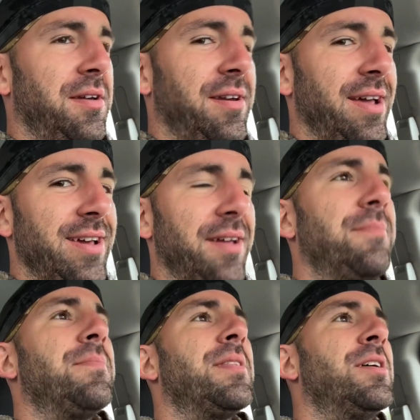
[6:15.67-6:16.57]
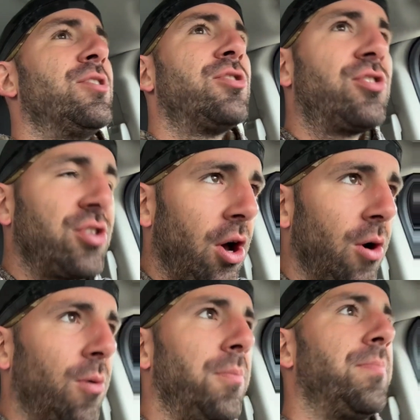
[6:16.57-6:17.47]
Not yet.
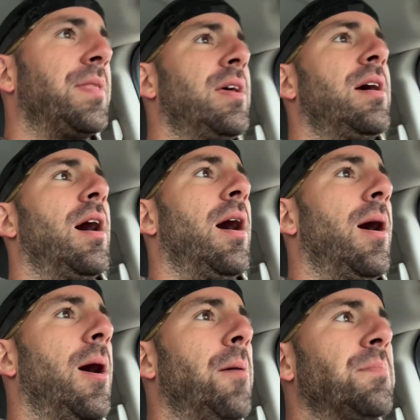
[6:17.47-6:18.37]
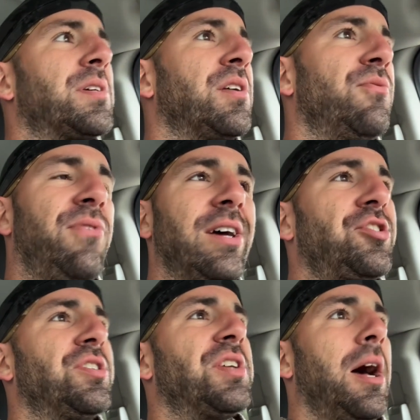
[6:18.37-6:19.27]
So, um,
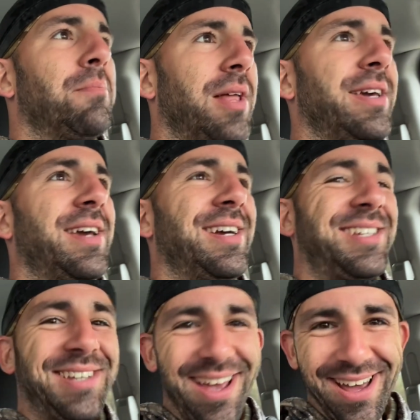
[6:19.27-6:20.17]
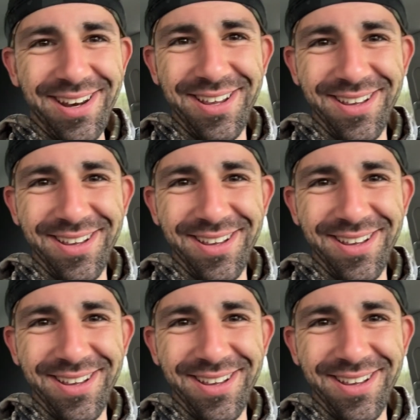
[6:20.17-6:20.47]
confession time, like I said,